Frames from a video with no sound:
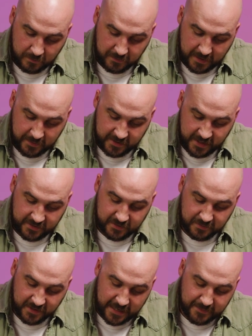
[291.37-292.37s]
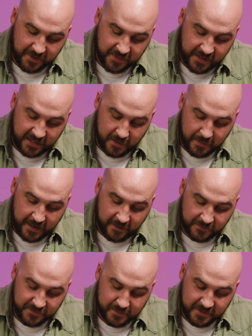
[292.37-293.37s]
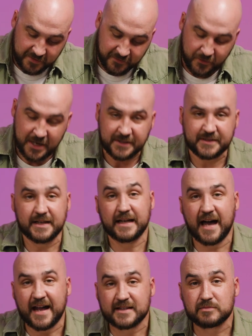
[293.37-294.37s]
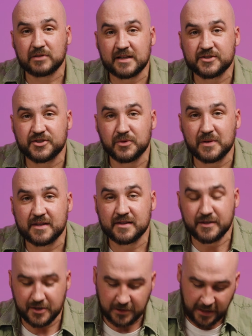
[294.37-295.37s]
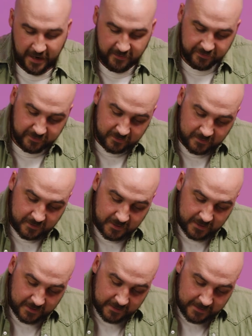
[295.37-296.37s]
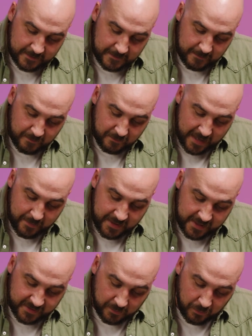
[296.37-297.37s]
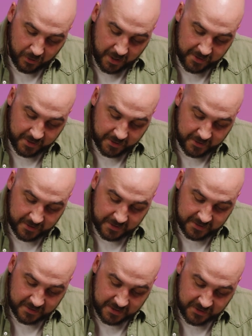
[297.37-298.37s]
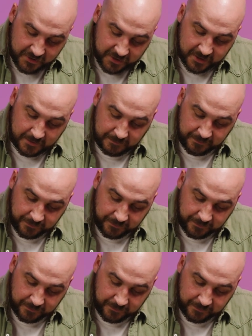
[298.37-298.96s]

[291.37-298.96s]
maybe take some time to think about some of the friends that God has blessed you with in your life. Maybe it's a brother or a sister